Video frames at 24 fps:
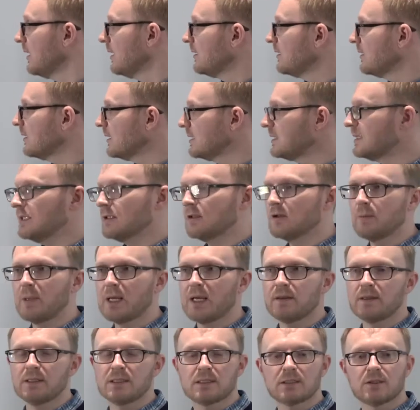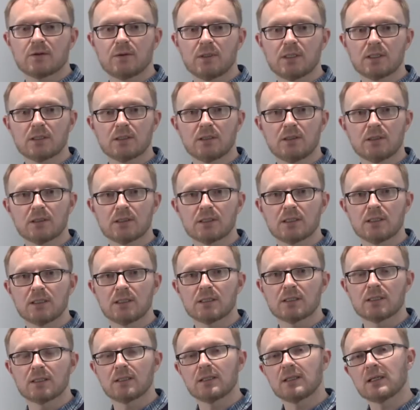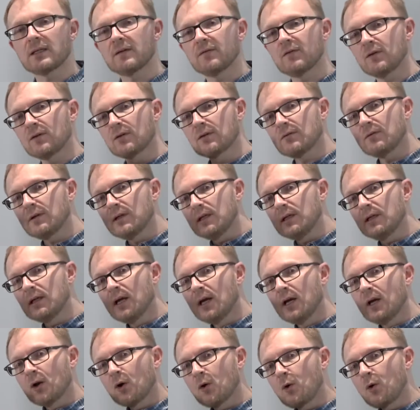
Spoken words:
The idea about these 3 slots is that they give you 3